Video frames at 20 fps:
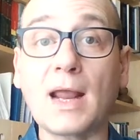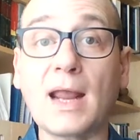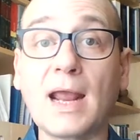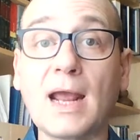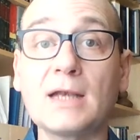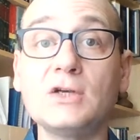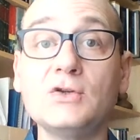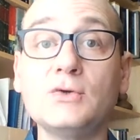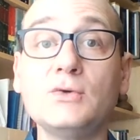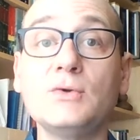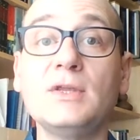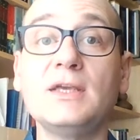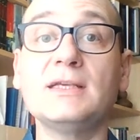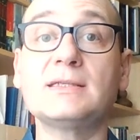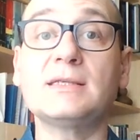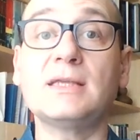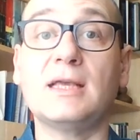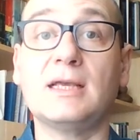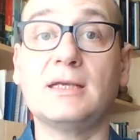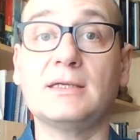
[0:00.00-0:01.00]
can do
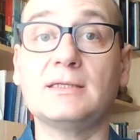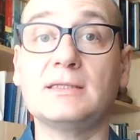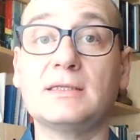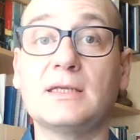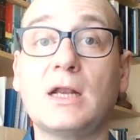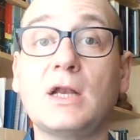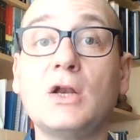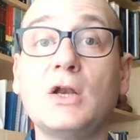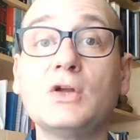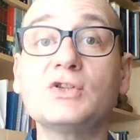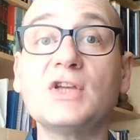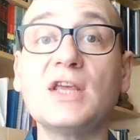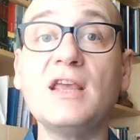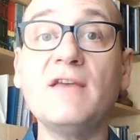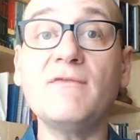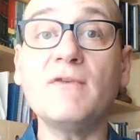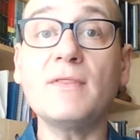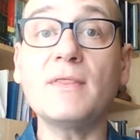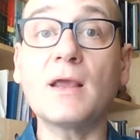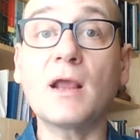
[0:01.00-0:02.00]
these things, not
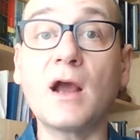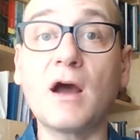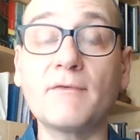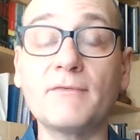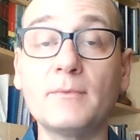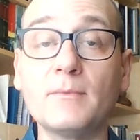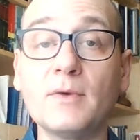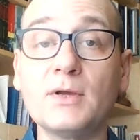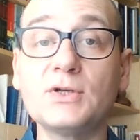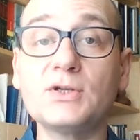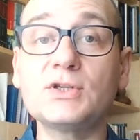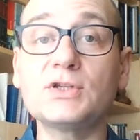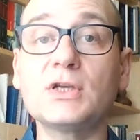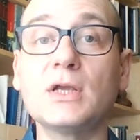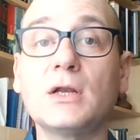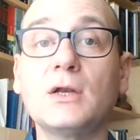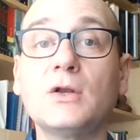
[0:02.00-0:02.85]
even the government,